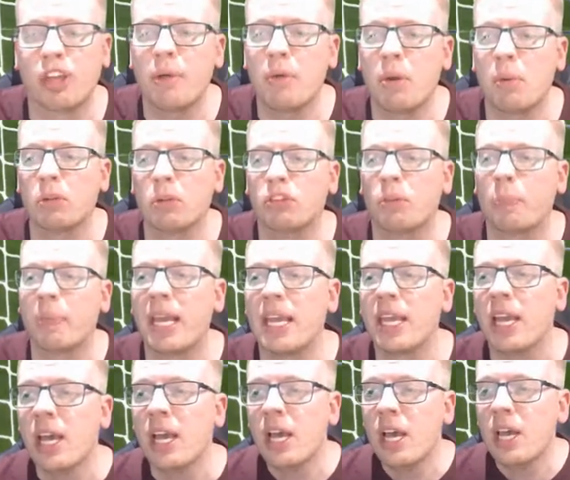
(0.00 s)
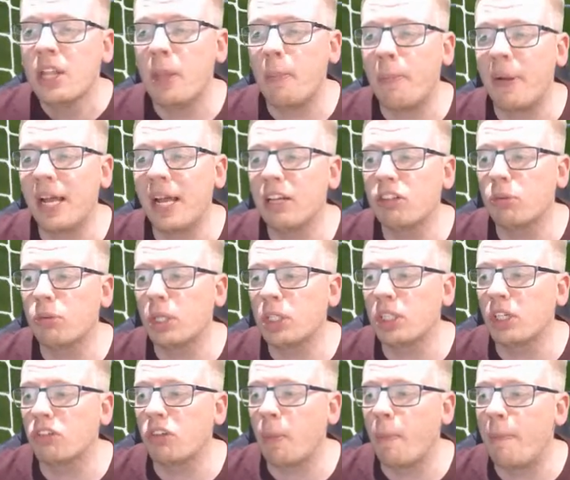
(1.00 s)
how we want to be. The player to
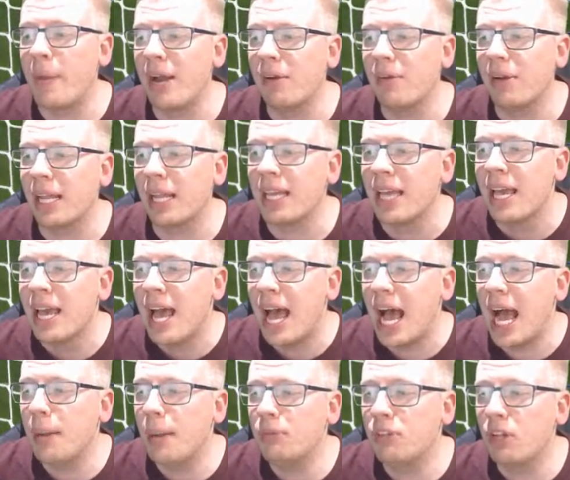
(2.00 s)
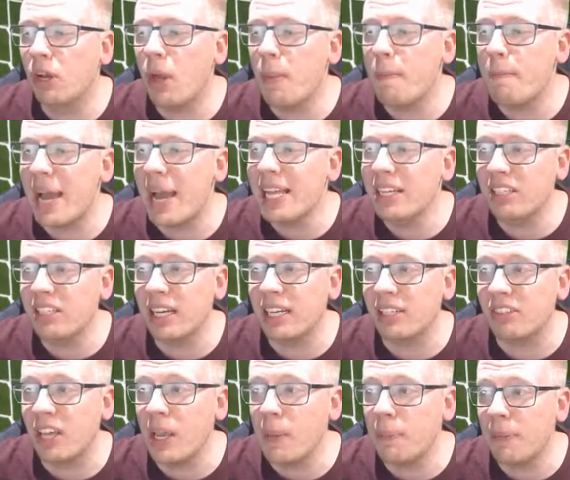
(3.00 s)
watch is apparently Abdullah Mate.
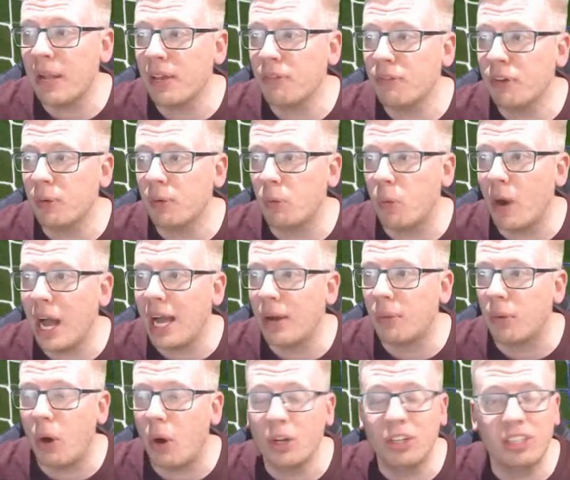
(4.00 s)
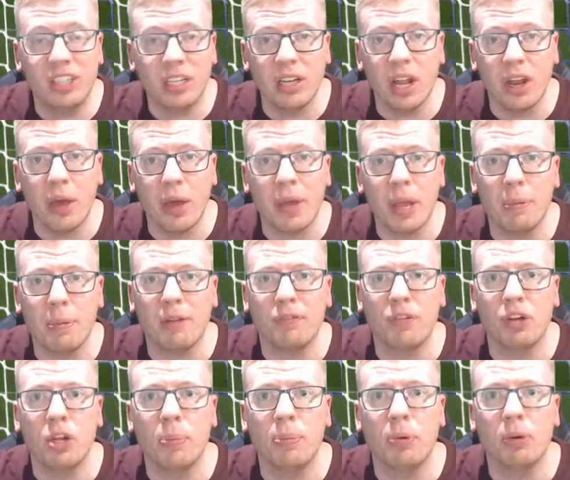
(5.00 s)
He played for, wow, I didn't know he played
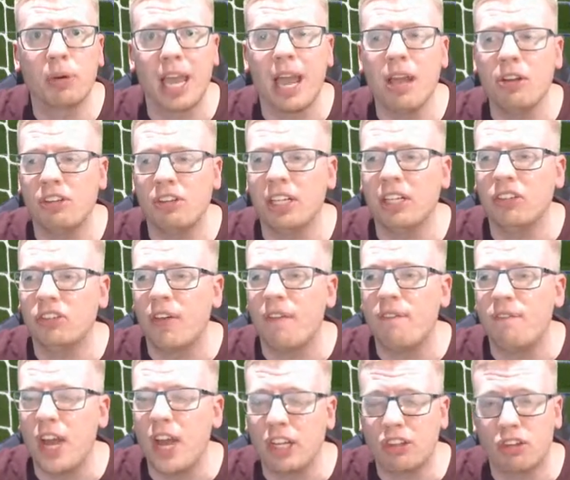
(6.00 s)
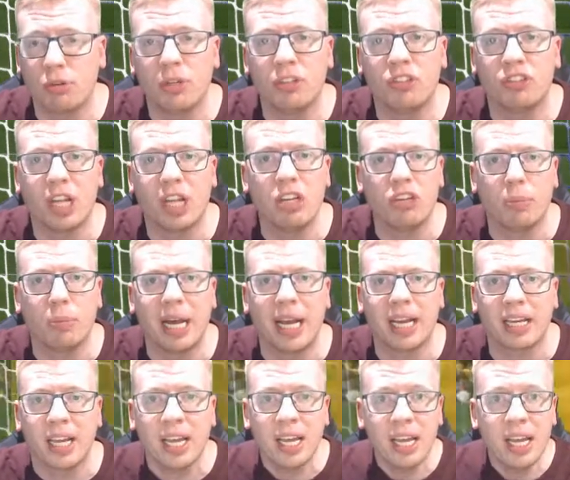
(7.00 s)
for Newport County. He's the veteran centre-back,